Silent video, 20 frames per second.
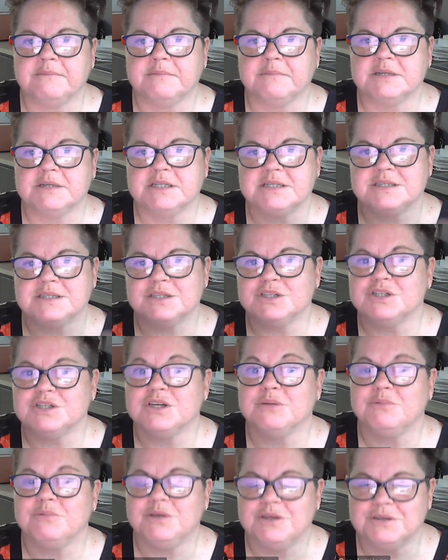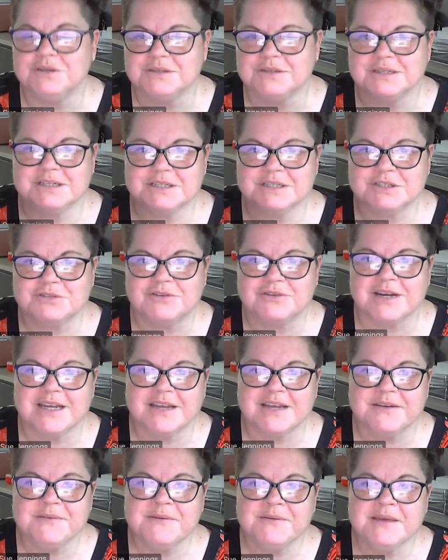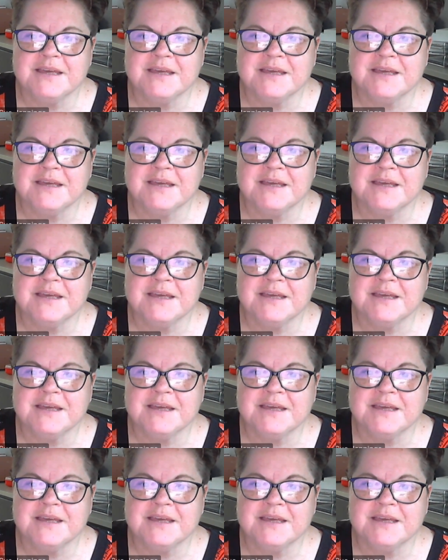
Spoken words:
which is the term we use in Australia,